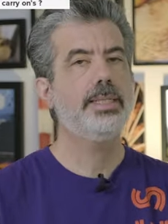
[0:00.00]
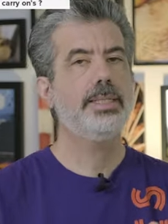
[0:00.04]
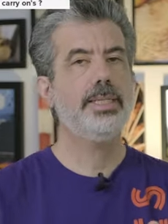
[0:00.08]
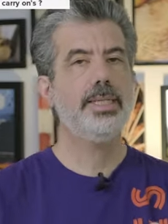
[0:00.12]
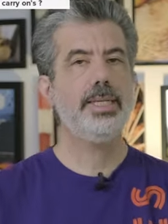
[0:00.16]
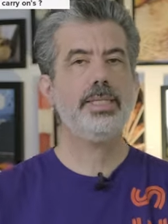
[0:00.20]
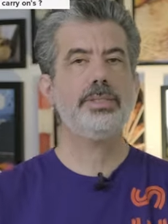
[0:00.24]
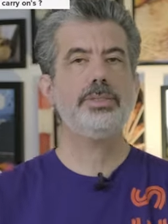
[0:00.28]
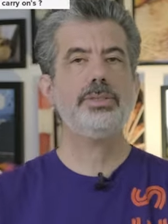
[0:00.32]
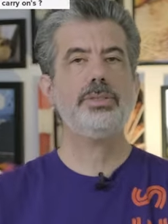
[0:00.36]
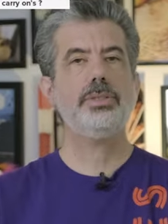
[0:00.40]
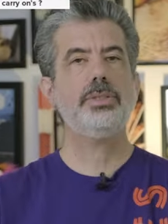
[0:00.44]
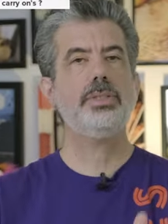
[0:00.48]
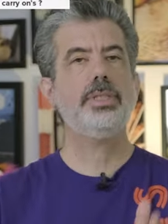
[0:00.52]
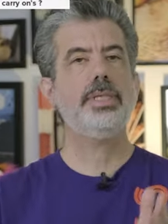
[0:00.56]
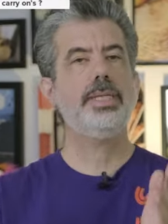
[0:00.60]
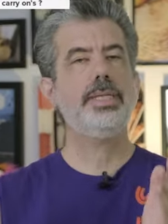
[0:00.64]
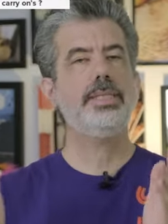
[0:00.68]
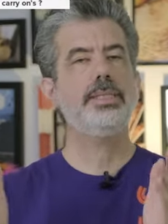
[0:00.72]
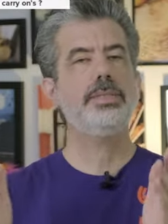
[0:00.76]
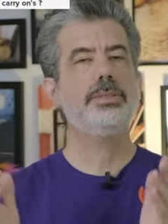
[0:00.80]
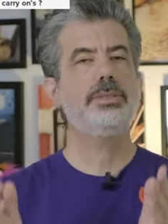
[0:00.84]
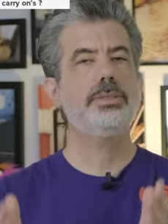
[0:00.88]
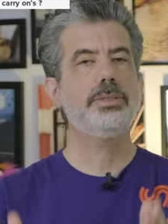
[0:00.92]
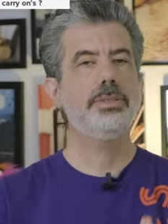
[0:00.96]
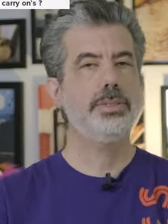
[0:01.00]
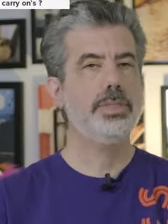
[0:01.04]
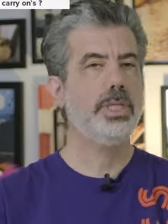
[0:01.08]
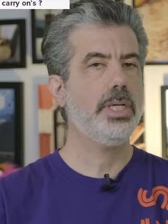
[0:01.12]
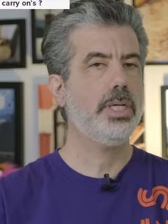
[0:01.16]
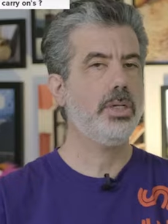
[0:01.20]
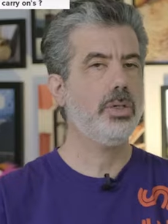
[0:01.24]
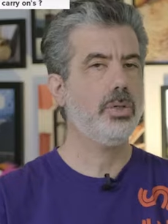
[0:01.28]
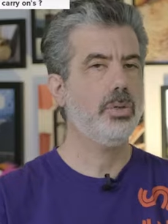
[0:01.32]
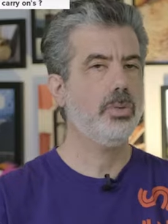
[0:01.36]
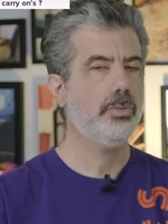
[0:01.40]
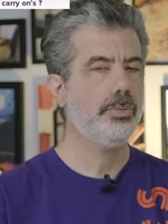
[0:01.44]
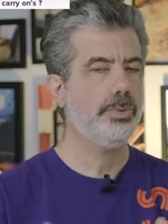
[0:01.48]
The answer is
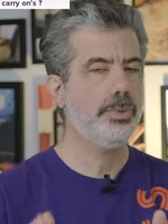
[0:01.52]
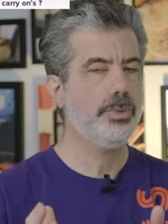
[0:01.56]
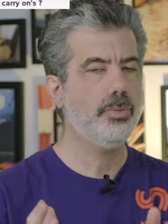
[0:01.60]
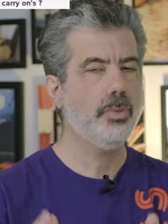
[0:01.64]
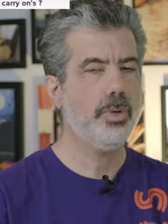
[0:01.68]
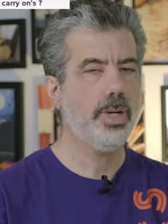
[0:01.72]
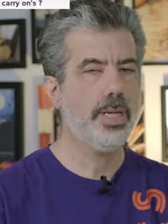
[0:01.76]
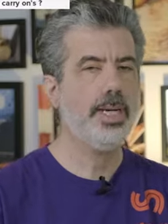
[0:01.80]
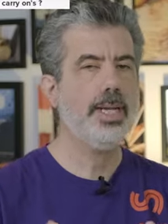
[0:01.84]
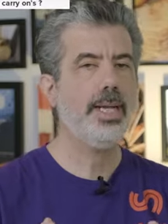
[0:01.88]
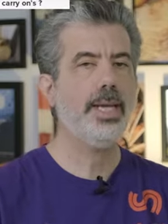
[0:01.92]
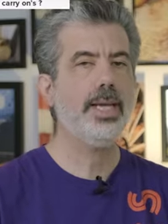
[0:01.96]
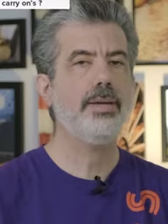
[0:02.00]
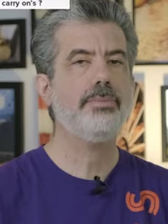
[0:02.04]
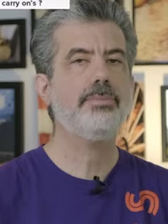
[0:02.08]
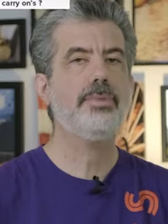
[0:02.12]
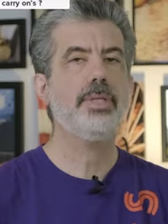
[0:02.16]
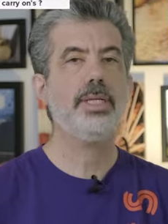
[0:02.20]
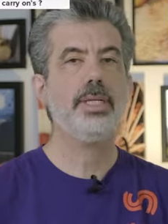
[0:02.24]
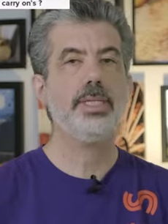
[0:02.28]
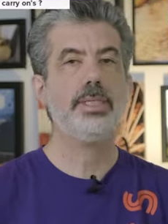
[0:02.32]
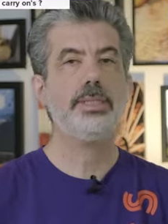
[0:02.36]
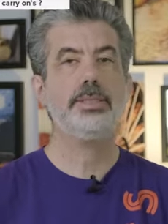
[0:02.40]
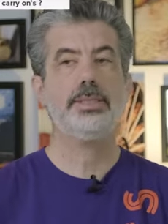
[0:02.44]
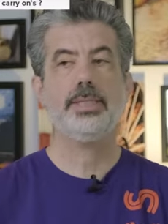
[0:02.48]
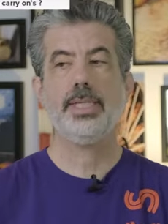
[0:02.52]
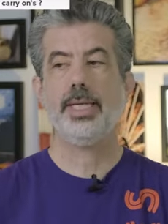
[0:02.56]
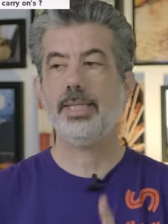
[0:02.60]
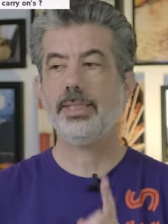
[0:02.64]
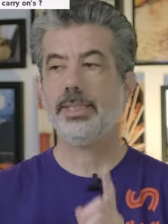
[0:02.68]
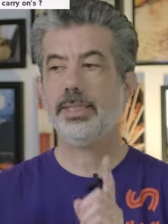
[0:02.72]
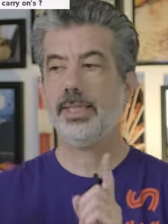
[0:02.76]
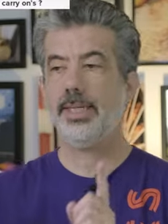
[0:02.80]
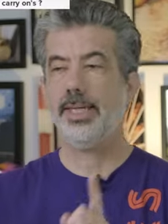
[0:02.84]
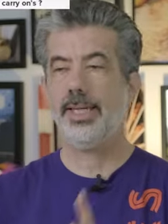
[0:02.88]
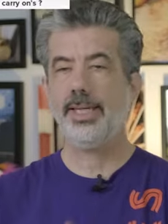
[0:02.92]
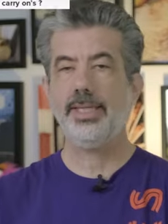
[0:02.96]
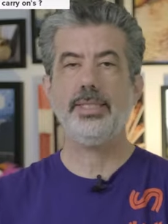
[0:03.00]
no. You want to have the luggage
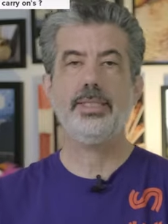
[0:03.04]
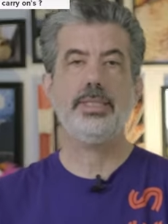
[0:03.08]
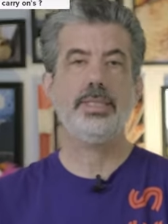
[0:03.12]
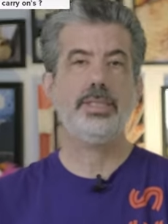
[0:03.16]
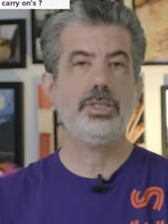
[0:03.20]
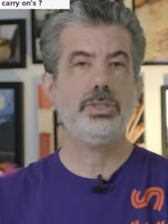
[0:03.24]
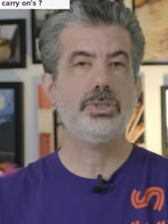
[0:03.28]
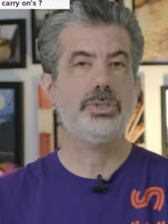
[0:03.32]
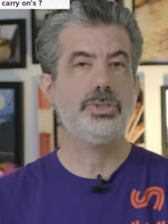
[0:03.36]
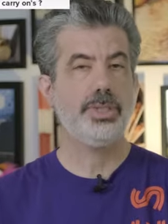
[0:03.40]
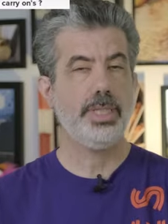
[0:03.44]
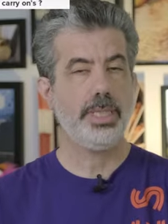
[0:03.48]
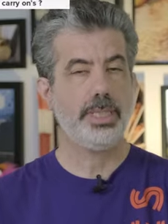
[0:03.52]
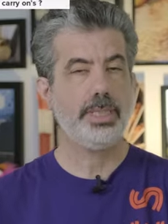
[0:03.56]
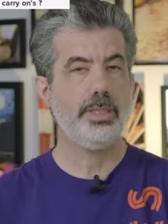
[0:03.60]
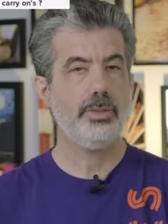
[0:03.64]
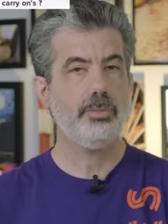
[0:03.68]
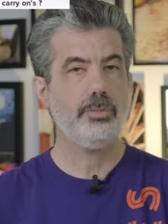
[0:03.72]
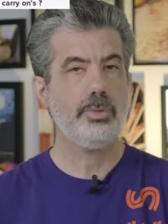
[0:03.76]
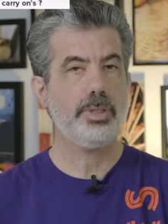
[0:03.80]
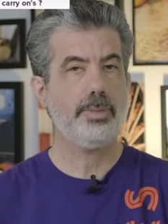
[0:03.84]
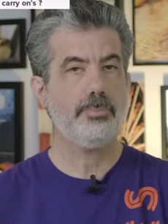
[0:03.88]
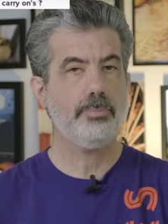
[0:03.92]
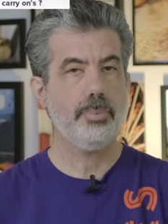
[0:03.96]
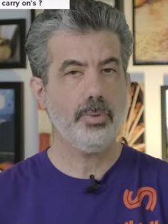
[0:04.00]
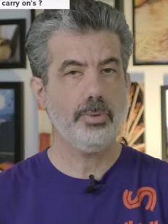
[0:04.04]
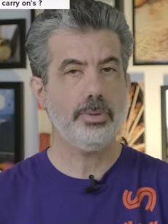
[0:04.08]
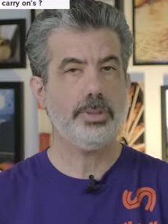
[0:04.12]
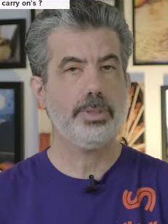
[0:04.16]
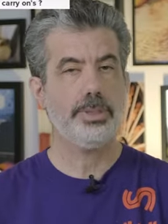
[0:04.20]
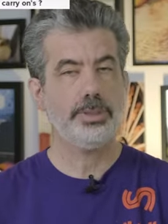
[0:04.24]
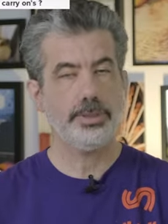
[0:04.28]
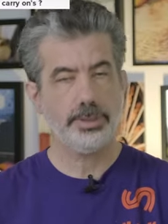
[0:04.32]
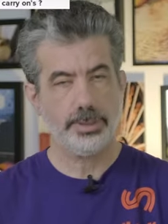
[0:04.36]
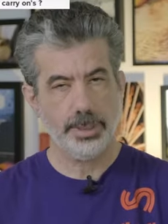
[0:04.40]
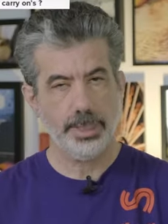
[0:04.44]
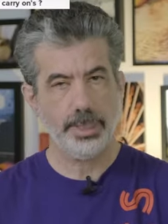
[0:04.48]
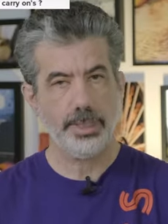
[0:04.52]
tags on anything you're checking with the
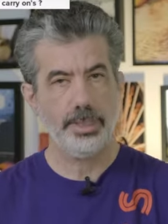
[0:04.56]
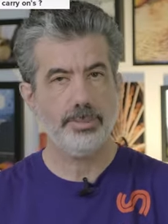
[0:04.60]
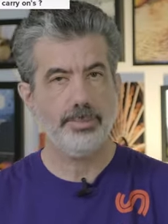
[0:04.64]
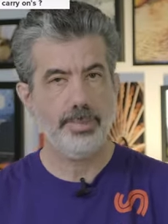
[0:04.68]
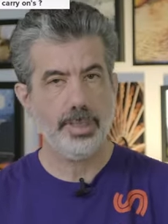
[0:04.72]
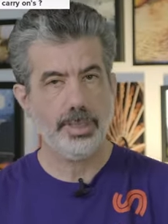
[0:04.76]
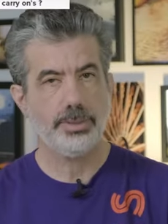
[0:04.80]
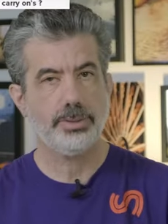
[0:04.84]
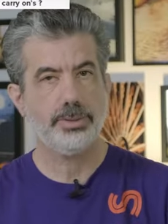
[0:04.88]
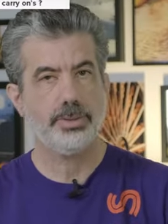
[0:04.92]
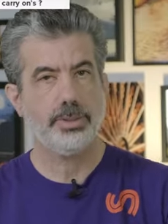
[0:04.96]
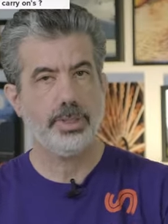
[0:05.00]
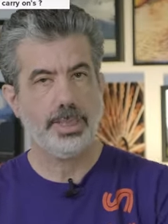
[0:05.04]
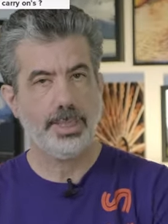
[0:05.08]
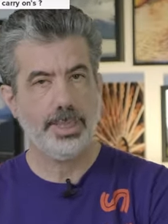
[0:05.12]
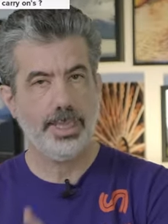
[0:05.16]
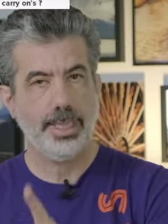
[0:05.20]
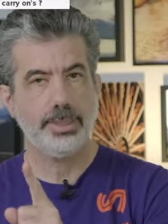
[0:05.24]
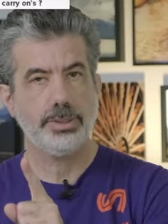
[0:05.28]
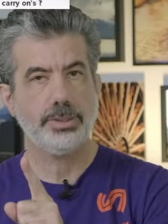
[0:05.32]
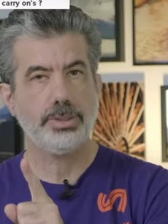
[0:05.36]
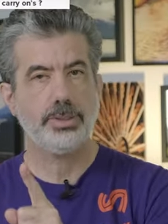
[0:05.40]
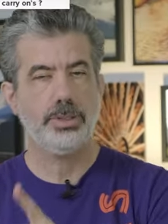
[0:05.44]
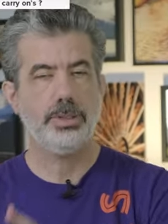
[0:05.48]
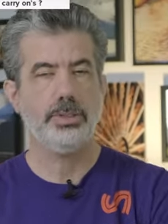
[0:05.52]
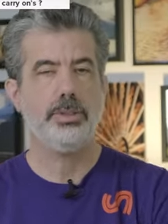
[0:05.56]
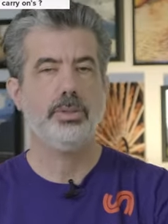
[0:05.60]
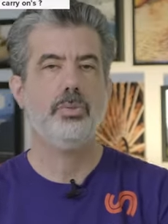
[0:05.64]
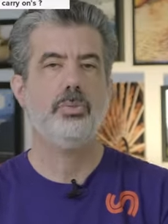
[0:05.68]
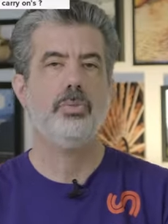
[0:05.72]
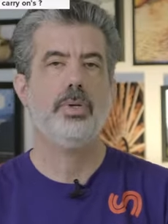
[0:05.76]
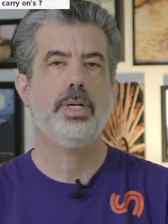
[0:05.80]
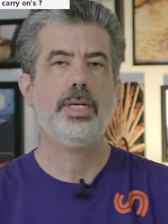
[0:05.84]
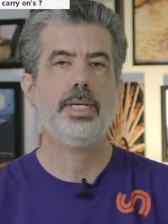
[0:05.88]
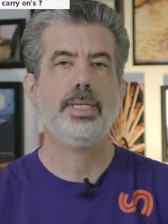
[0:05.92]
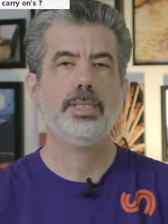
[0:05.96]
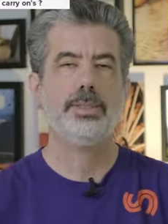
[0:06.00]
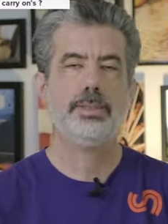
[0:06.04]
porter so that you make sure it gets to
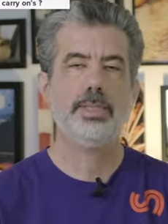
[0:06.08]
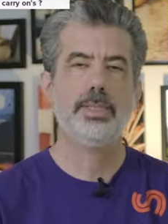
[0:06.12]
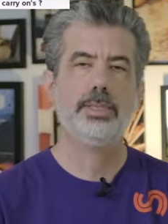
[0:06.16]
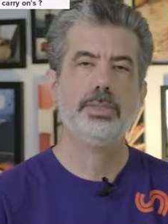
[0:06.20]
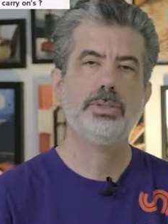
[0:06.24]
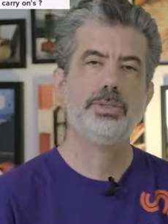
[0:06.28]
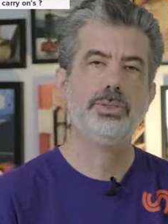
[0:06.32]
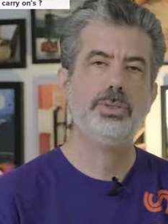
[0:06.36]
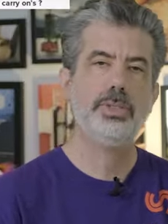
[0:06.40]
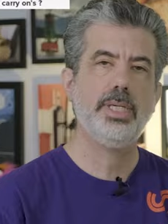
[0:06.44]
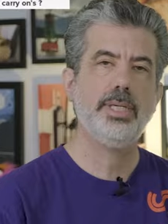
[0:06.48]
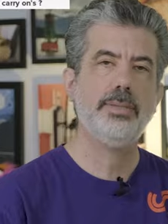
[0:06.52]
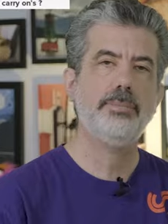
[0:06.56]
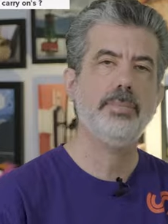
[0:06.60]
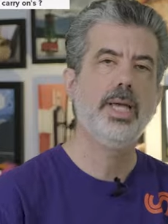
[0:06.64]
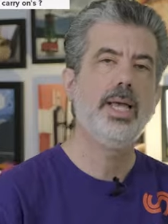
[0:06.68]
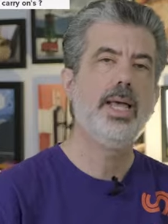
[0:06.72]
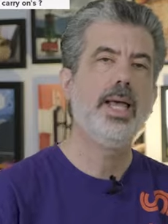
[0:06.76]
you when it gets on the ship.